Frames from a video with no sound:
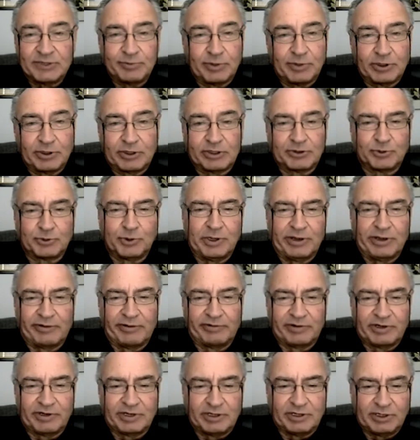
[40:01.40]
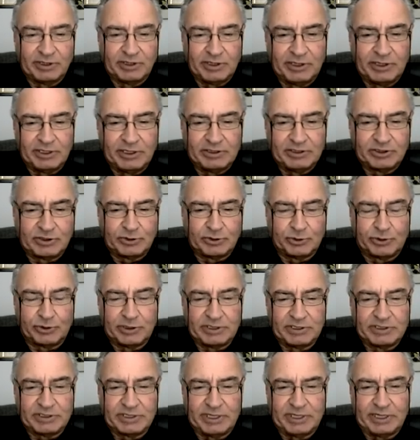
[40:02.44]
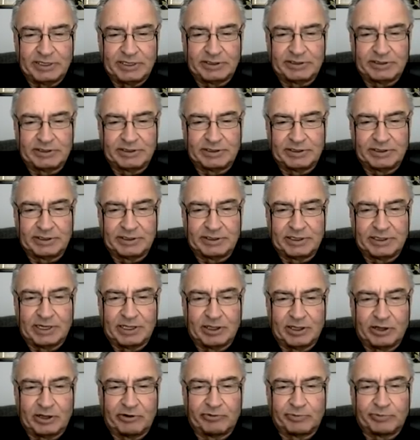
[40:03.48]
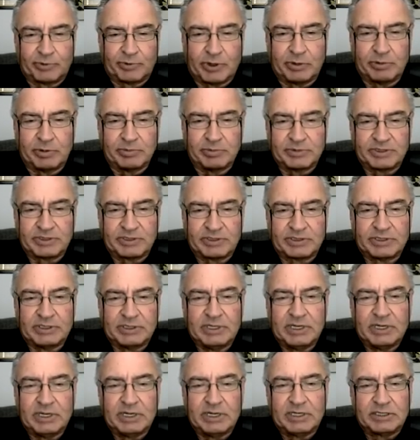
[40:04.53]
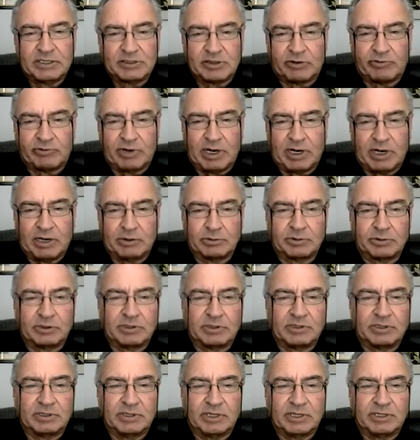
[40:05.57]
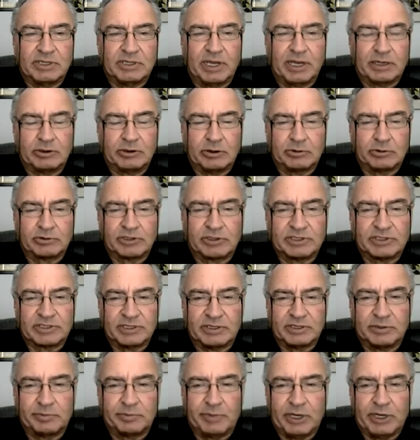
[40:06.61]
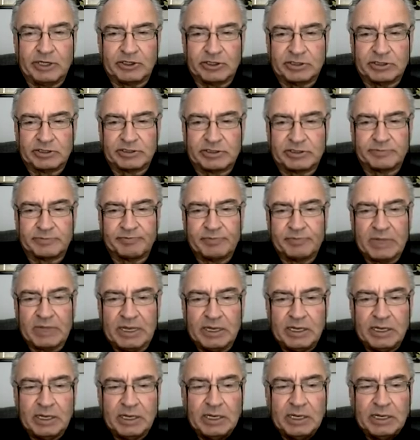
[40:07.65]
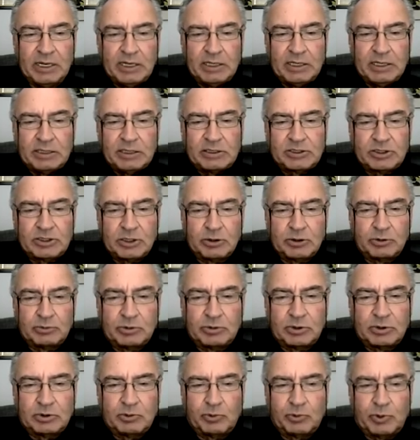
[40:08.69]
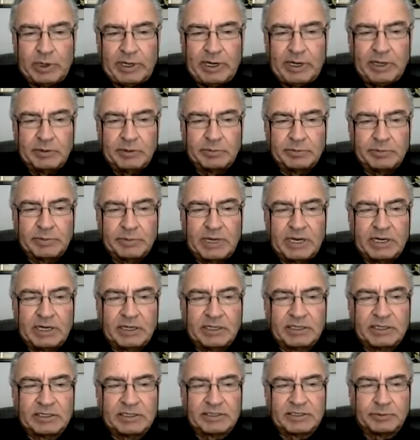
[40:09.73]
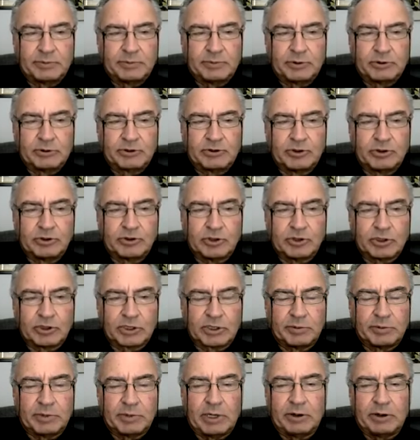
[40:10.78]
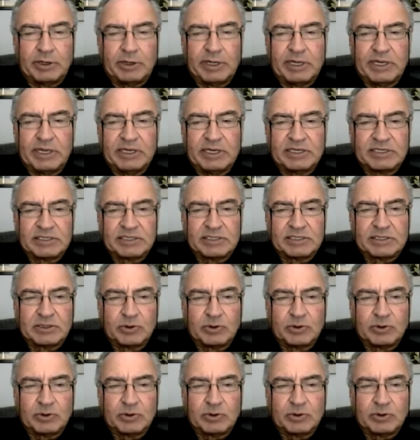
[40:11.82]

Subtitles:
because we have heard these stories that a lot of problems surround the diagnosis and the patients. So what I'm supposed to talk about is